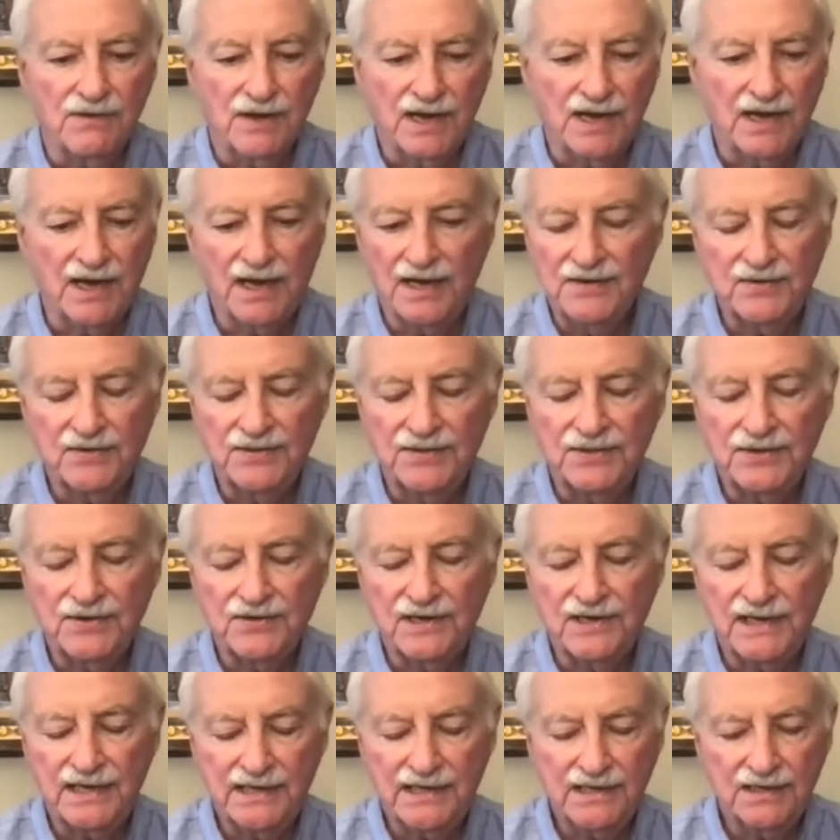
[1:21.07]

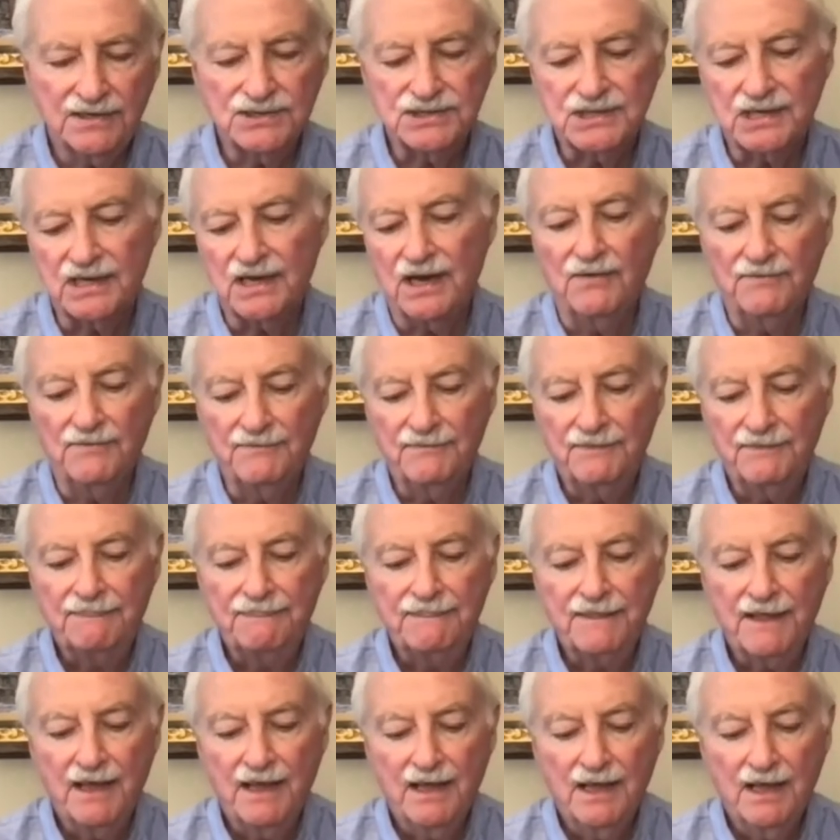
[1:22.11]
130 years
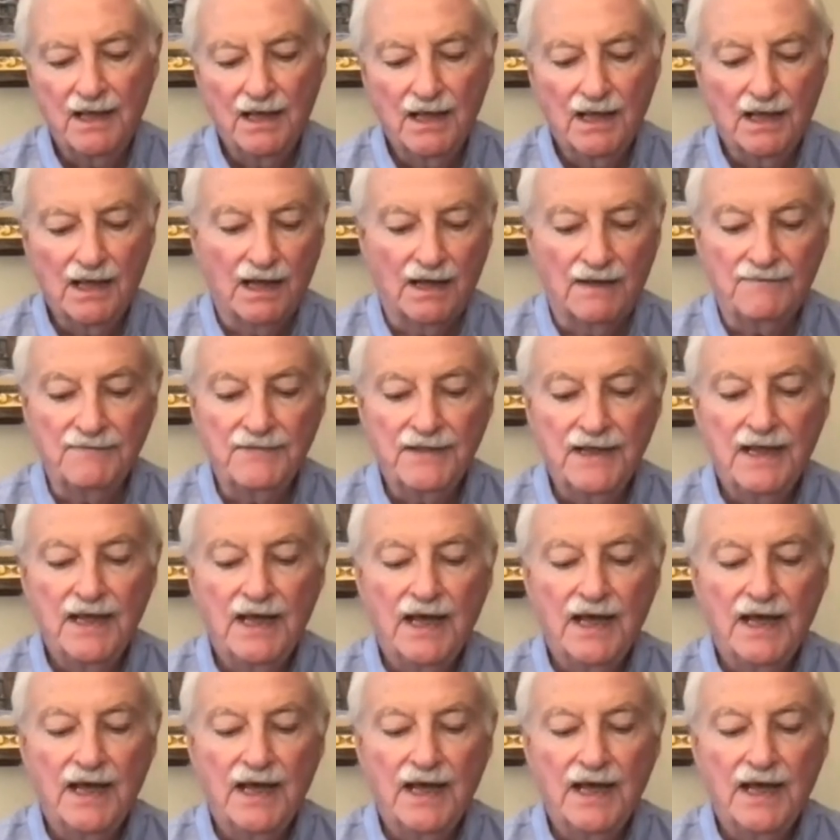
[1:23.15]
ago.